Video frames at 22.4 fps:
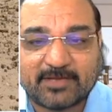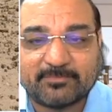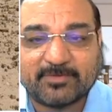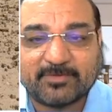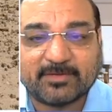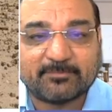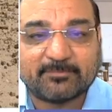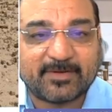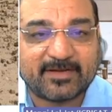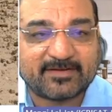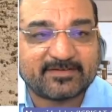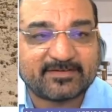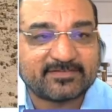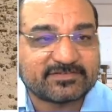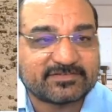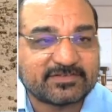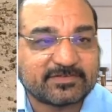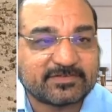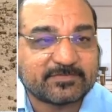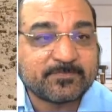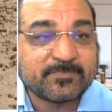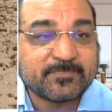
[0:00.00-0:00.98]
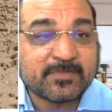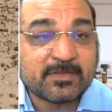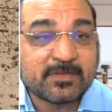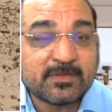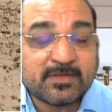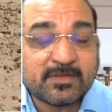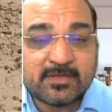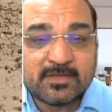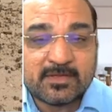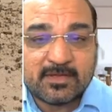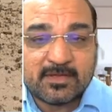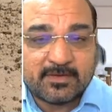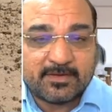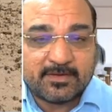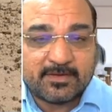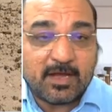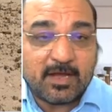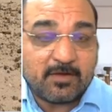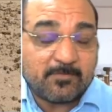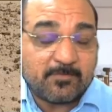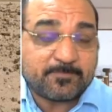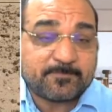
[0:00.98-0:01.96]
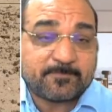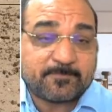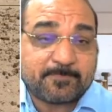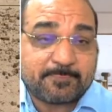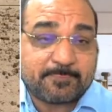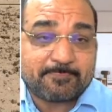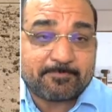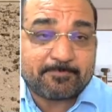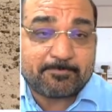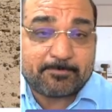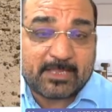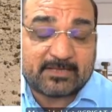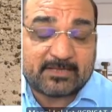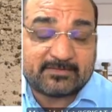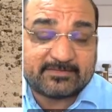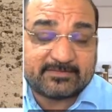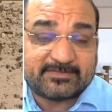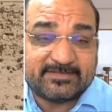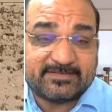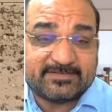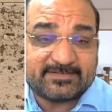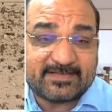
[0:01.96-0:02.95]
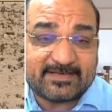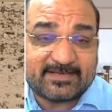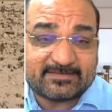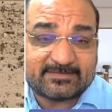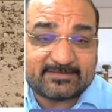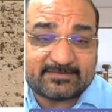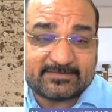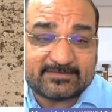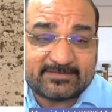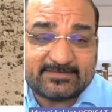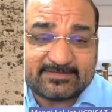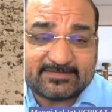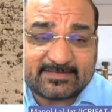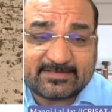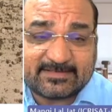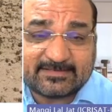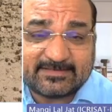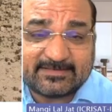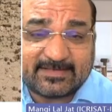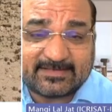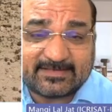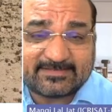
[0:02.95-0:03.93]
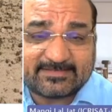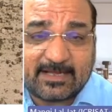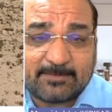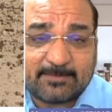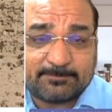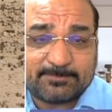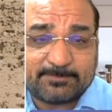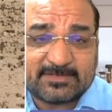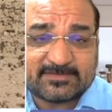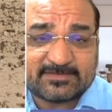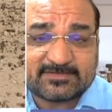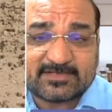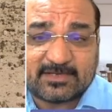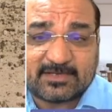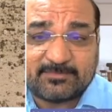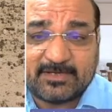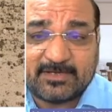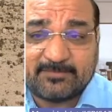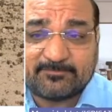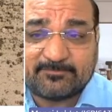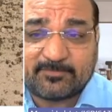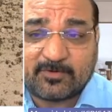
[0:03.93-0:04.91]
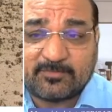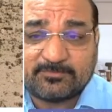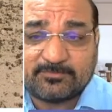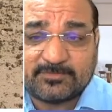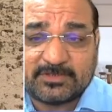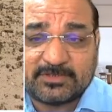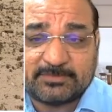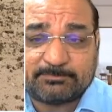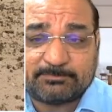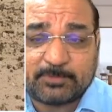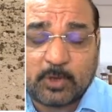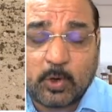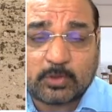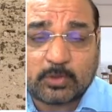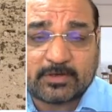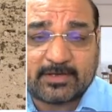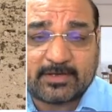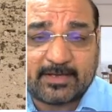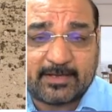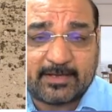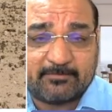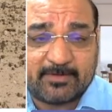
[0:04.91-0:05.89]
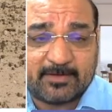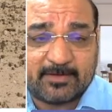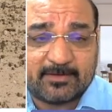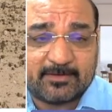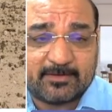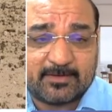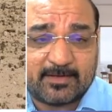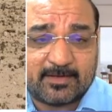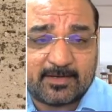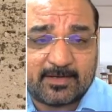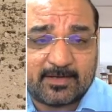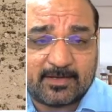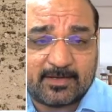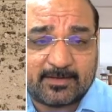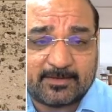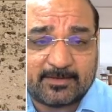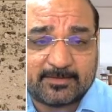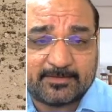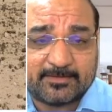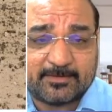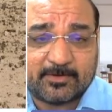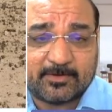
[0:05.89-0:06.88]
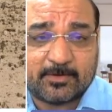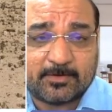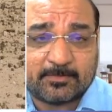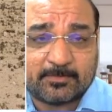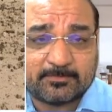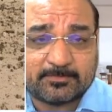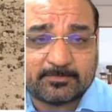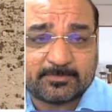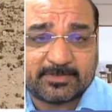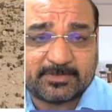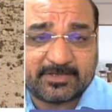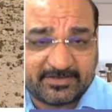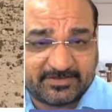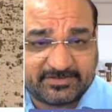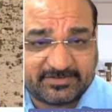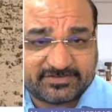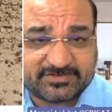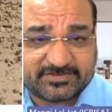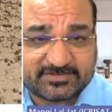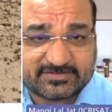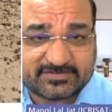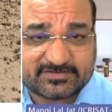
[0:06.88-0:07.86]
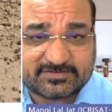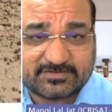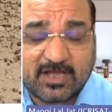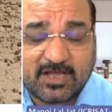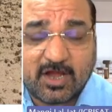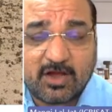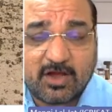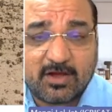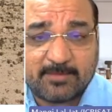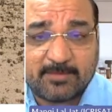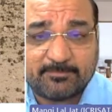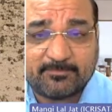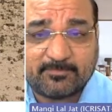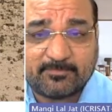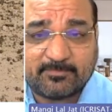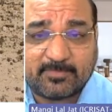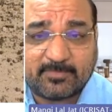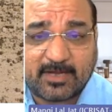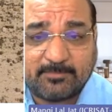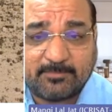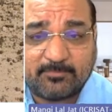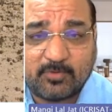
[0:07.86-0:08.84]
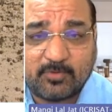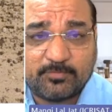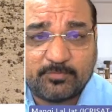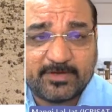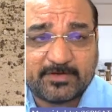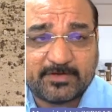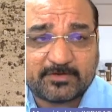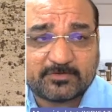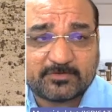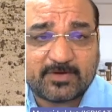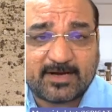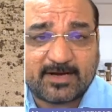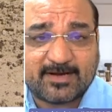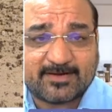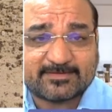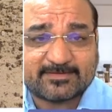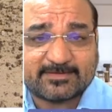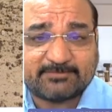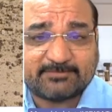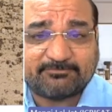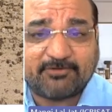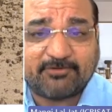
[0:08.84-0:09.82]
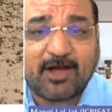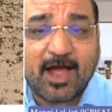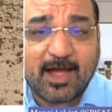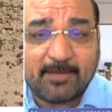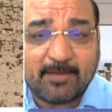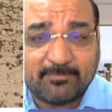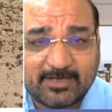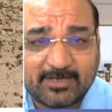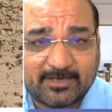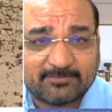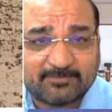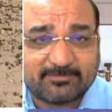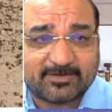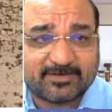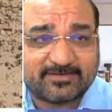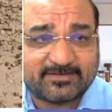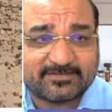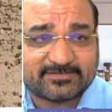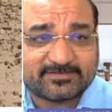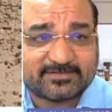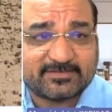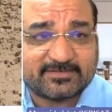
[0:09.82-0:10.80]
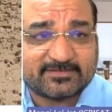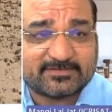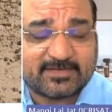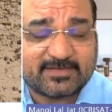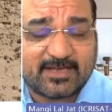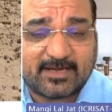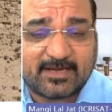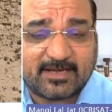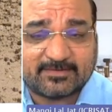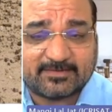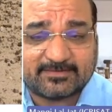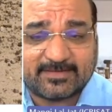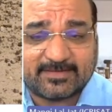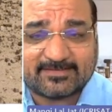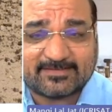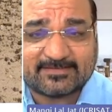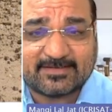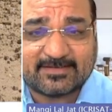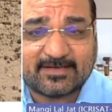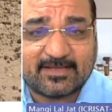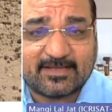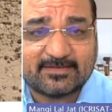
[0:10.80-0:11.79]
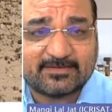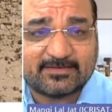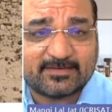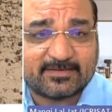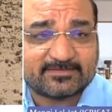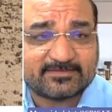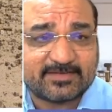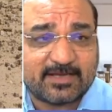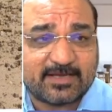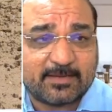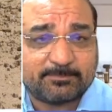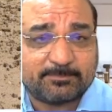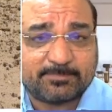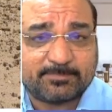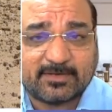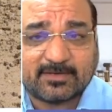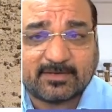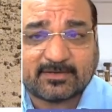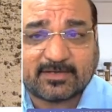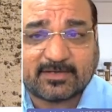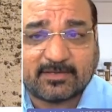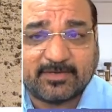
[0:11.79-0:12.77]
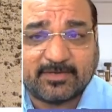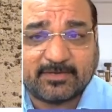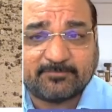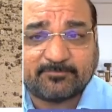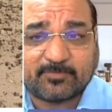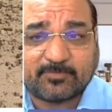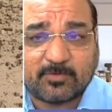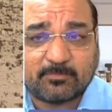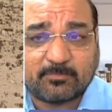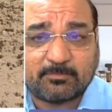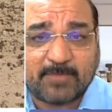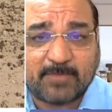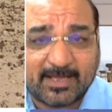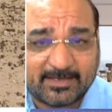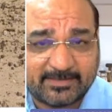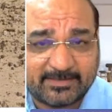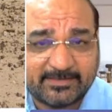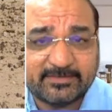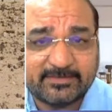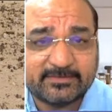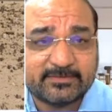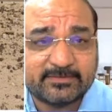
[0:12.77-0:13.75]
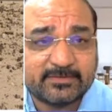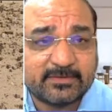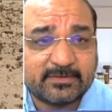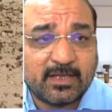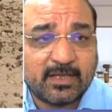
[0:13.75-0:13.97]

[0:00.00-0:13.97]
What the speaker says: farming practices. Now, these are the examples coming from the plot level, the research. Now I'm moving toward the farm level research, and that's another example coming from Mali,